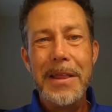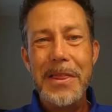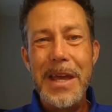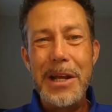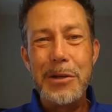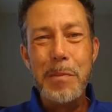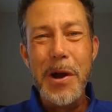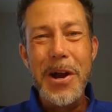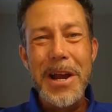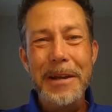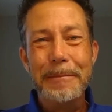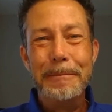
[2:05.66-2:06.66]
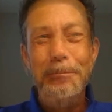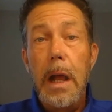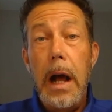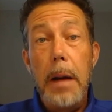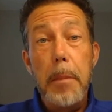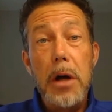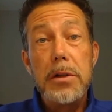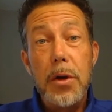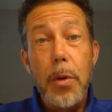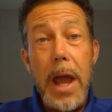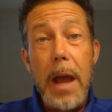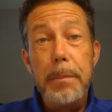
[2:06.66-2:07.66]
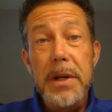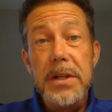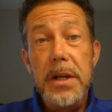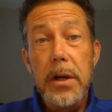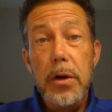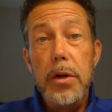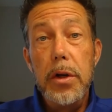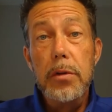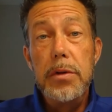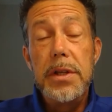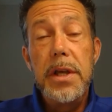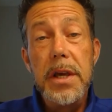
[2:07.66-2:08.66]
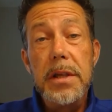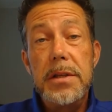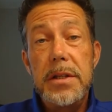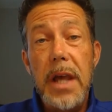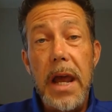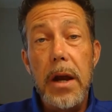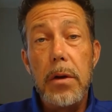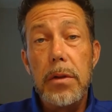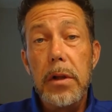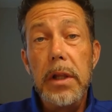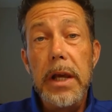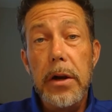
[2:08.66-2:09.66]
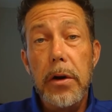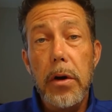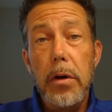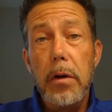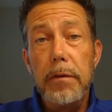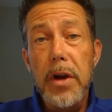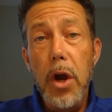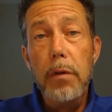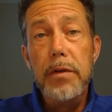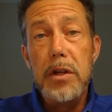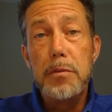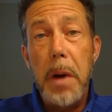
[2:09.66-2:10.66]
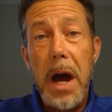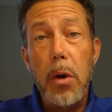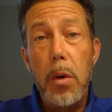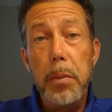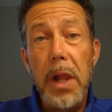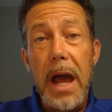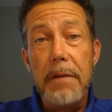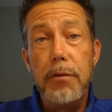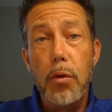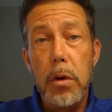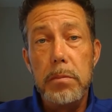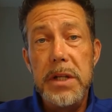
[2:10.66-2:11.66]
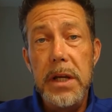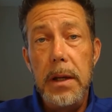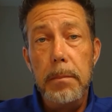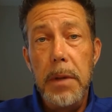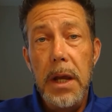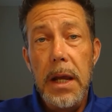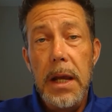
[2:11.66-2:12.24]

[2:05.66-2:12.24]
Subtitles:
Thanks, Mary. I'm also happy to introduce Keith Sayre, the leader of Innovia's Power Platform team.